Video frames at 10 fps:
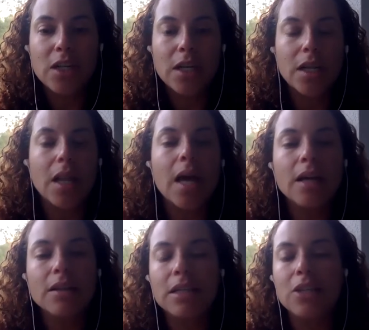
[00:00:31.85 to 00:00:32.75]
And a lot
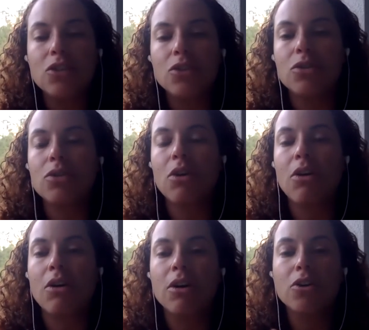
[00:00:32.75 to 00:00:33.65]
of teachers
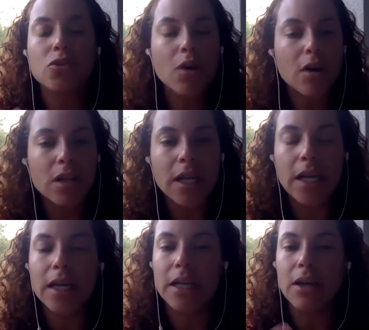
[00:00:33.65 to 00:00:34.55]
are
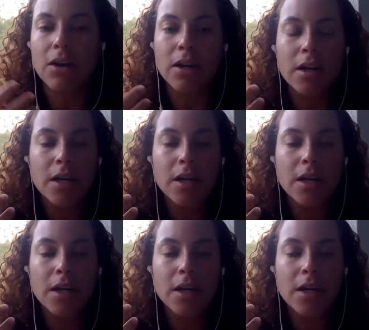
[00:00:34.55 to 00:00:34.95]
struggling and are